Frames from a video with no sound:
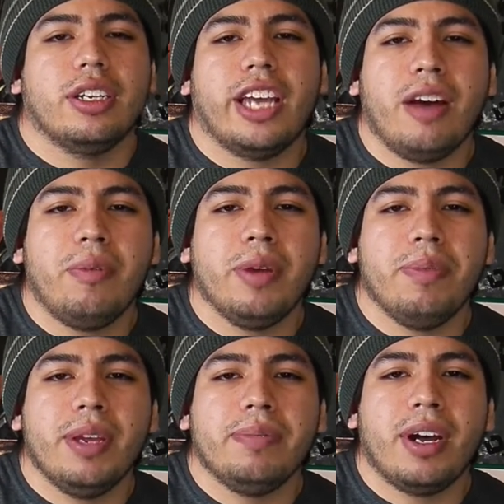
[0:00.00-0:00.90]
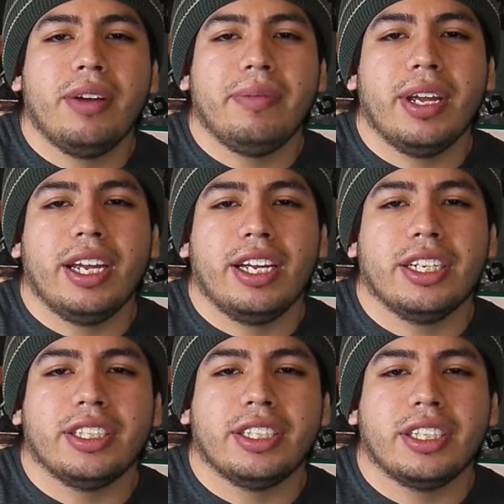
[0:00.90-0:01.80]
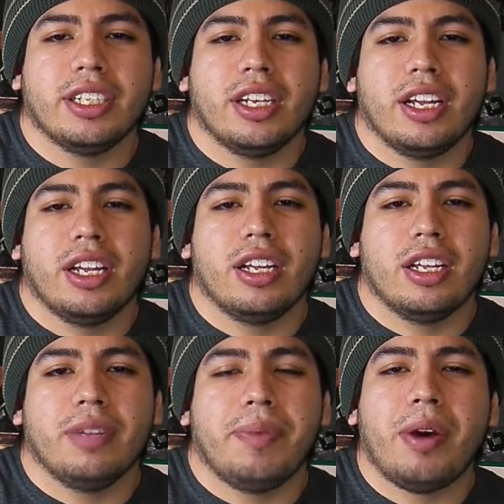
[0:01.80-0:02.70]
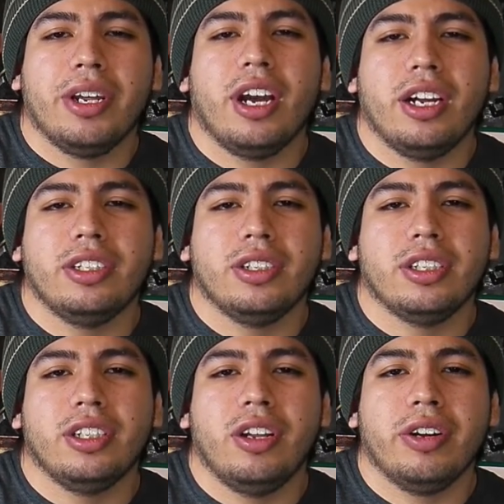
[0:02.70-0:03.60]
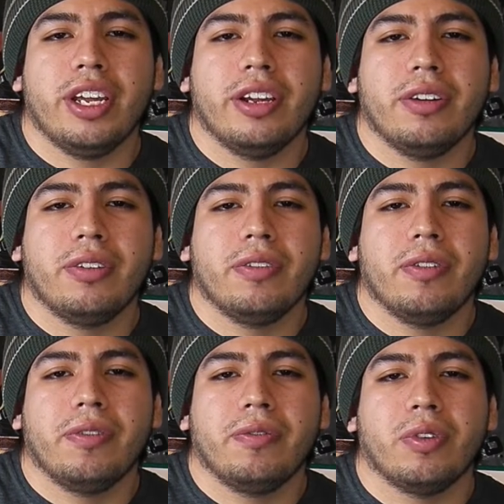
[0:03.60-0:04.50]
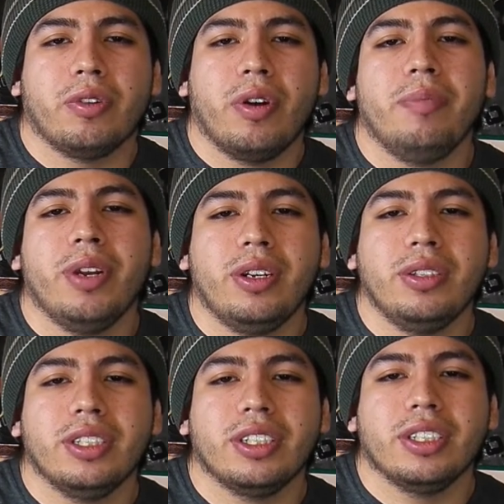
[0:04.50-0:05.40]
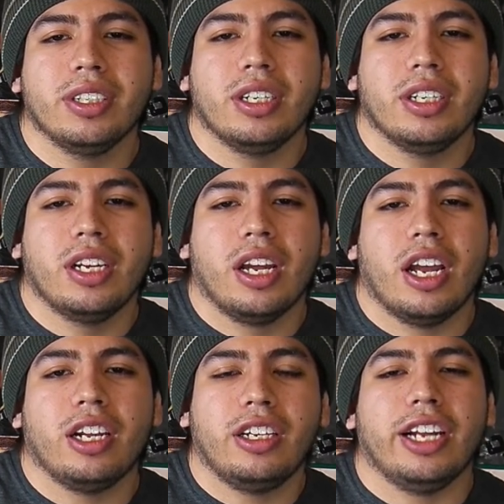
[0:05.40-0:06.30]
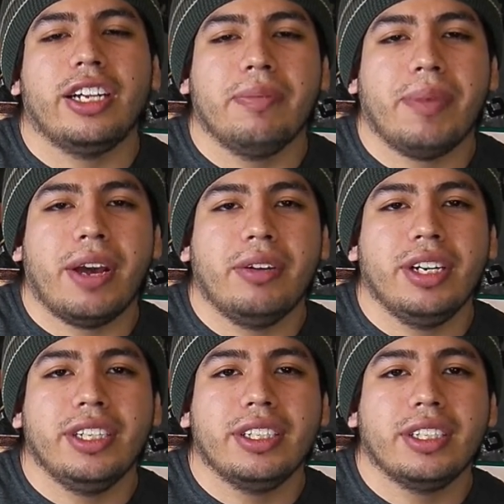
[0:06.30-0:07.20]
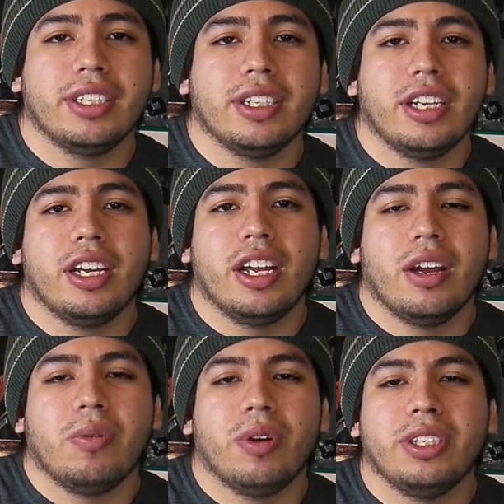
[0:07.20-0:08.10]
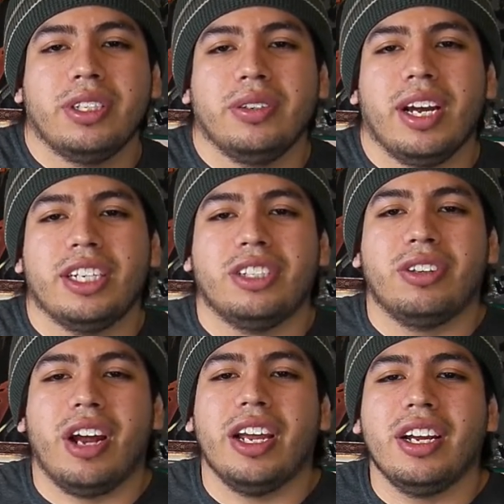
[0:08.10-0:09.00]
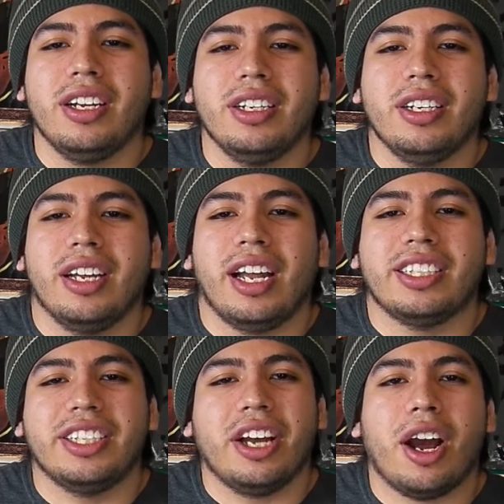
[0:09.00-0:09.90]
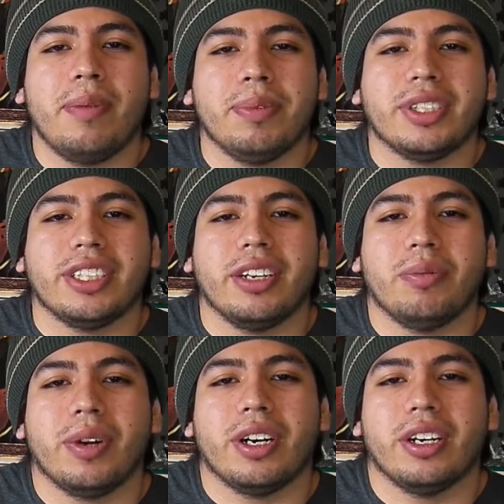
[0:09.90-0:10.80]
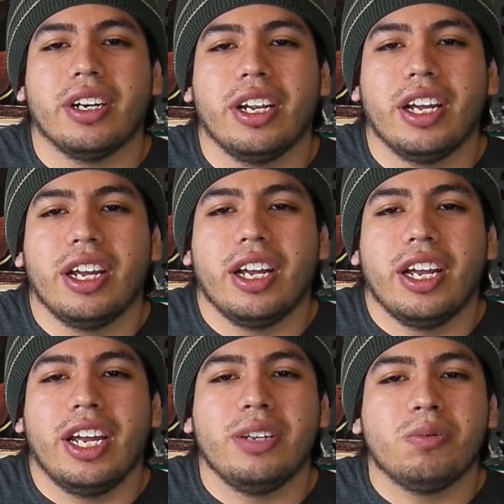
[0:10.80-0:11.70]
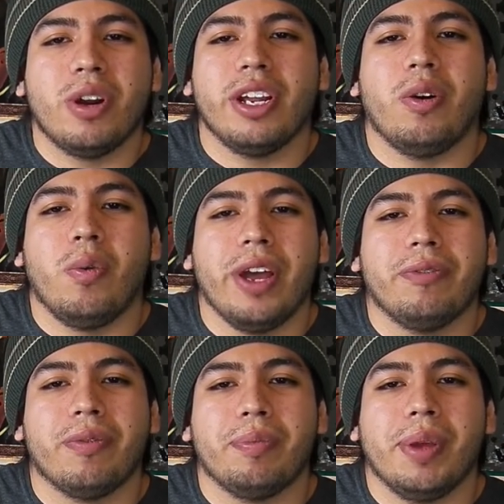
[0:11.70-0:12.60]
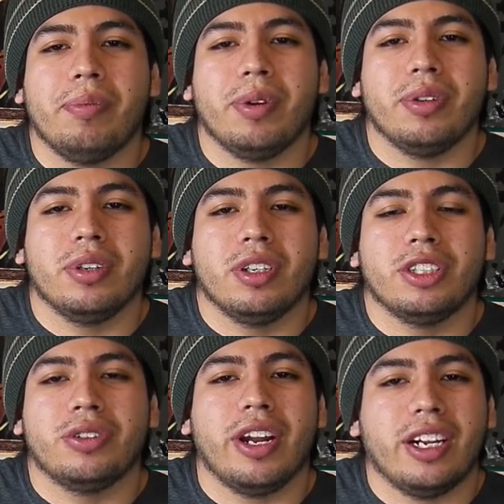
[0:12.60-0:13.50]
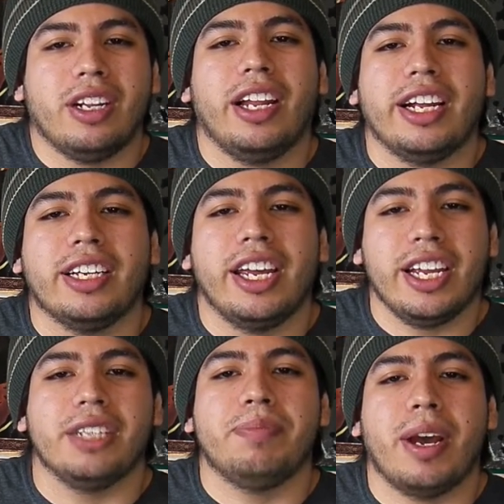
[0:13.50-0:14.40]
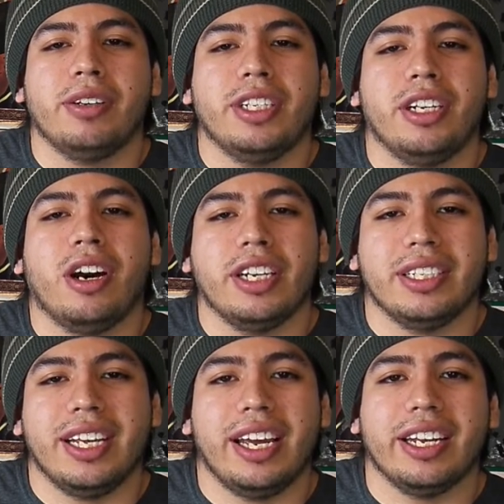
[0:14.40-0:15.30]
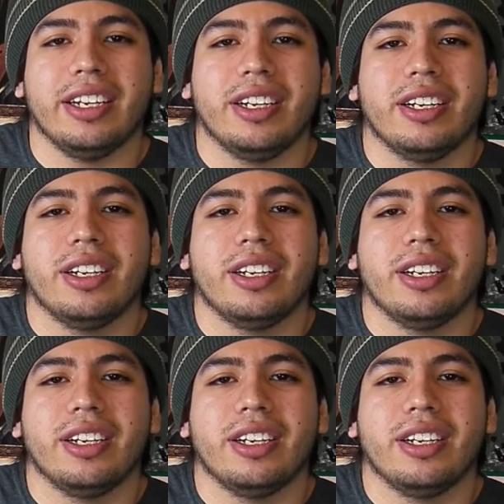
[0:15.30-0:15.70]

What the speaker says: Cowboy Bebop is bounty hunters looking for criminals and collecting bounties, where to as Trigun, it's the opposite, where he's running away from people trying to collect his bounty on his head.